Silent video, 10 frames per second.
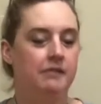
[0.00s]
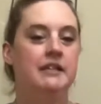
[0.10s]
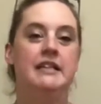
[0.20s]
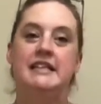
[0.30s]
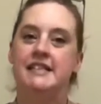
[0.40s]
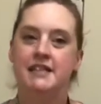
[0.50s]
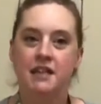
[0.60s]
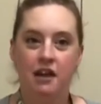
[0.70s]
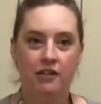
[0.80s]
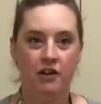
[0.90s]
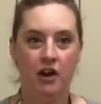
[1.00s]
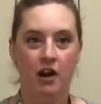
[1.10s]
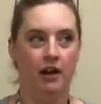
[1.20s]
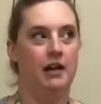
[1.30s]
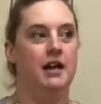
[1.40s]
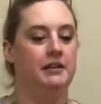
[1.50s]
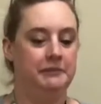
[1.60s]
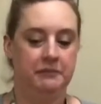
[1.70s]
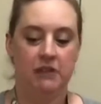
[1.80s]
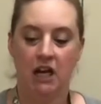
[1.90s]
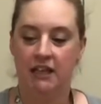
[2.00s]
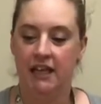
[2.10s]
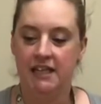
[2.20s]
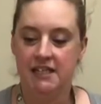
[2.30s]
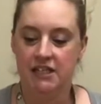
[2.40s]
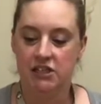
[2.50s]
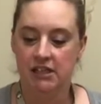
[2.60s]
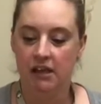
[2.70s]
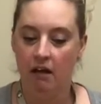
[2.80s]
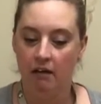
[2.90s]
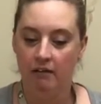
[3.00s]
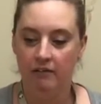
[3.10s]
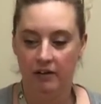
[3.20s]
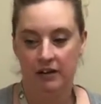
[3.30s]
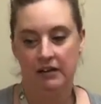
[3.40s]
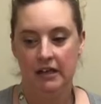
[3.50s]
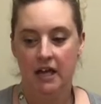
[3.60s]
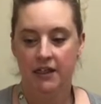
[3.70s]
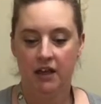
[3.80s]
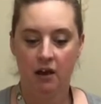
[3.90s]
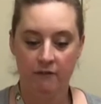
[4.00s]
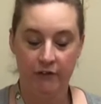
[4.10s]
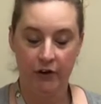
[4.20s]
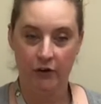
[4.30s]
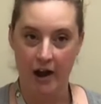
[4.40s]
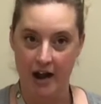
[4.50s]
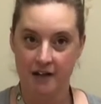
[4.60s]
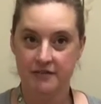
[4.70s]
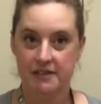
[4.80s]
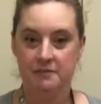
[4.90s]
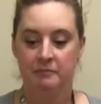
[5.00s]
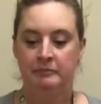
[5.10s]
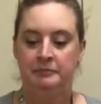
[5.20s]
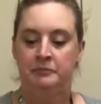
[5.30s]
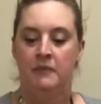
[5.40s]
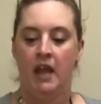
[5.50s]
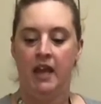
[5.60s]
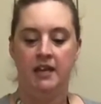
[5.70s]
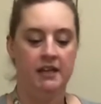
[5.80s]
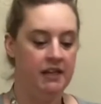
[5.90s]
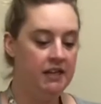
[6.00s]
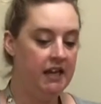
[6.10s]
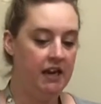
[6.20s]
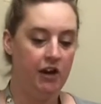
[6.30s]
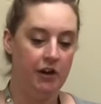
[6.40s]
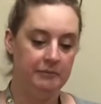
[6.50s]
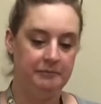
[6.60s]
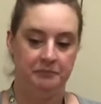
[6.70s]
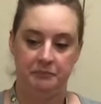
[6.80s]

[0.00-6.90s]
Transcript: well, this is another online edition of the Comfort Crafts, and in here,